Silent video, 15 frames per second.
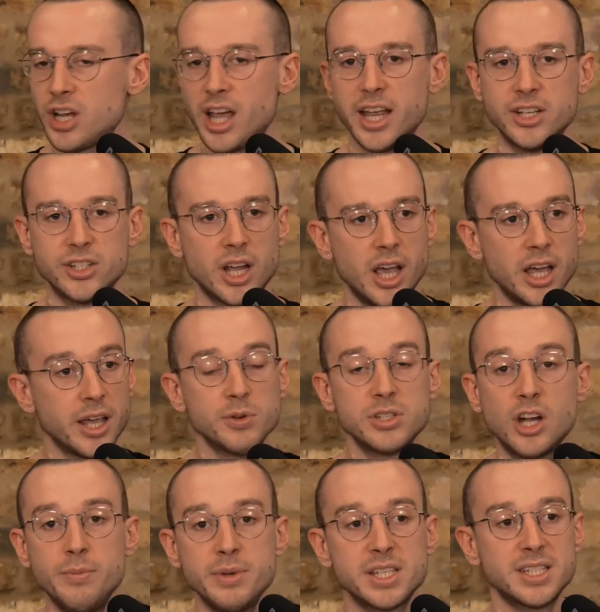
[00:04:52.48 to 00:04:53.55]
changed. There
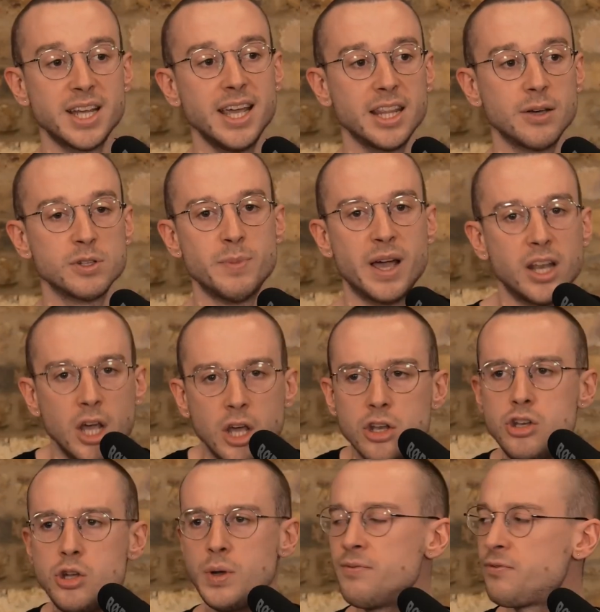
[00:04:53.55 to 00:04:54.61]
was no mistake that was made.
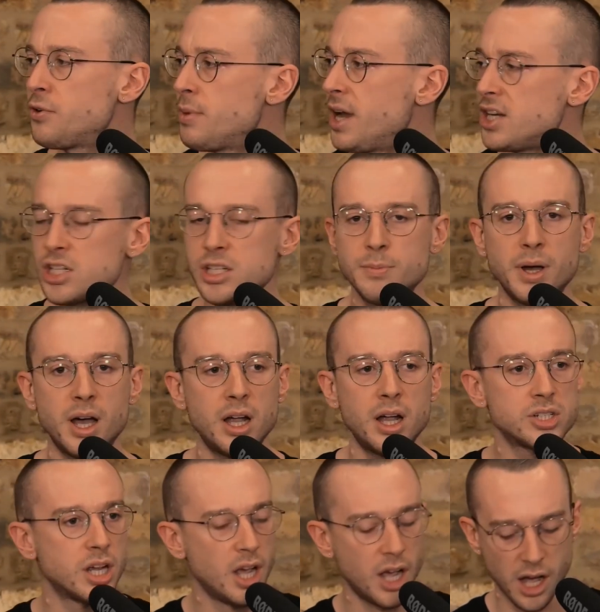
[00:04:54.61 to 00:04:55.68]
New information
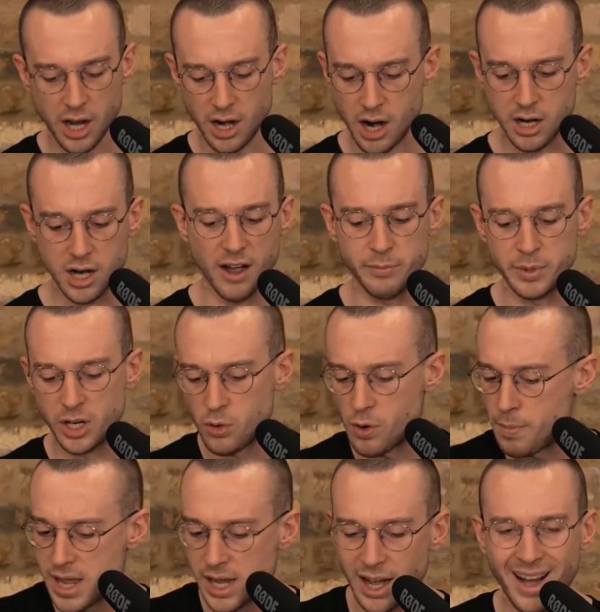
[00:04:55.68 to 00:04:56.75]
emerged, and our government, who
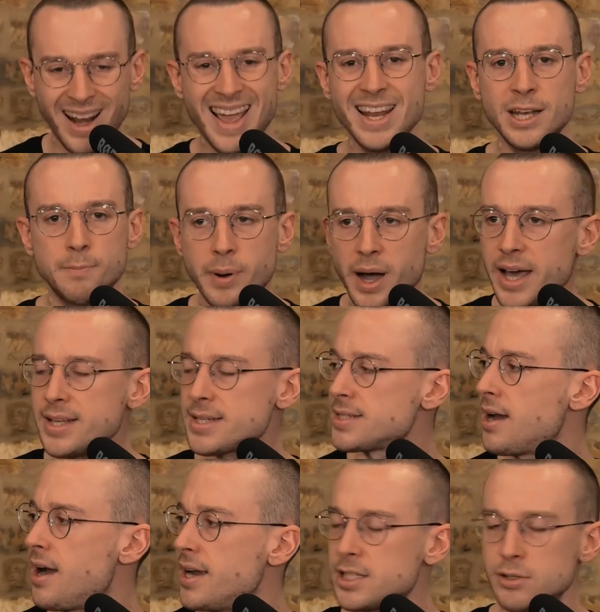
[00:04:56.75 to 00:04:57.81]
are being led by the
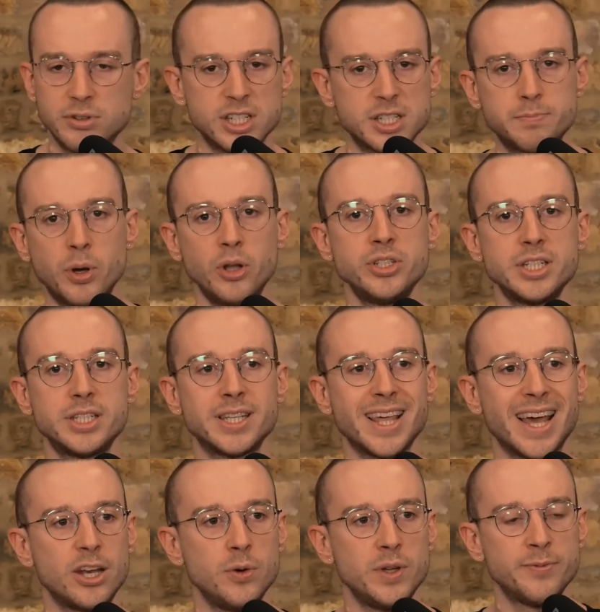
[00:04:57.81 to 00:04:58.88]
science, responded to
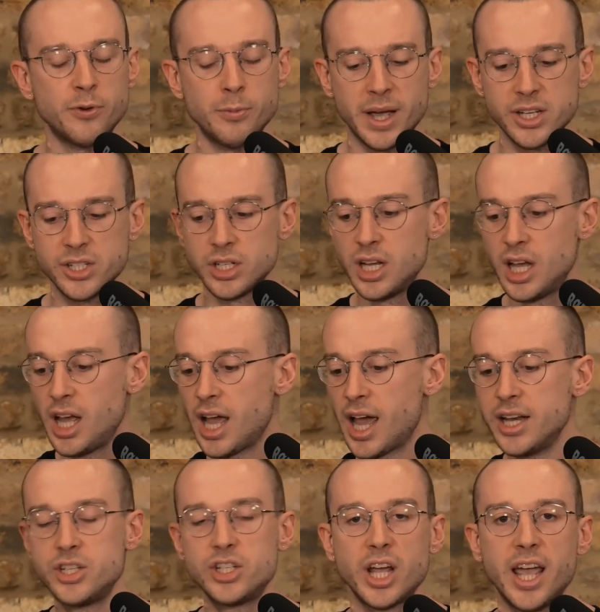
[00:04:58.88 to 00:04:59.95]
that new information
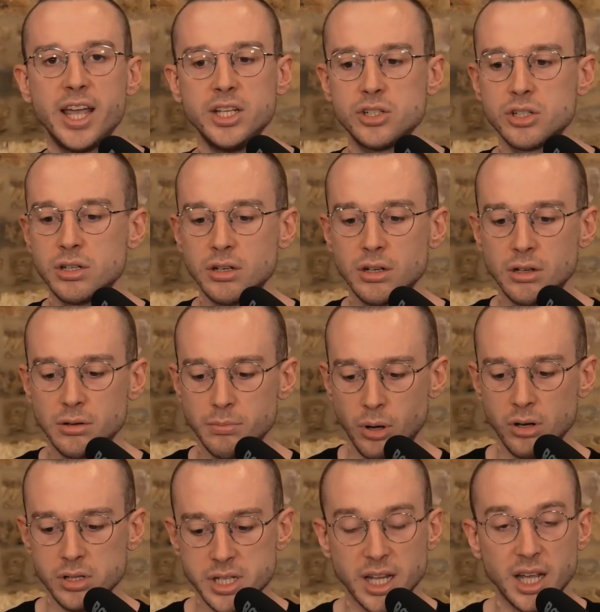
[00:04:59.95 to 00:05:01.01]
and changed
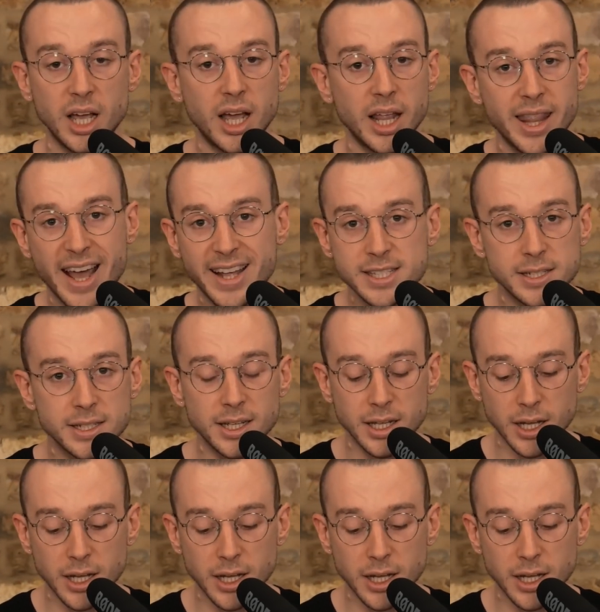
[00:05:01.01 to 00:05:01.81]
policy. That's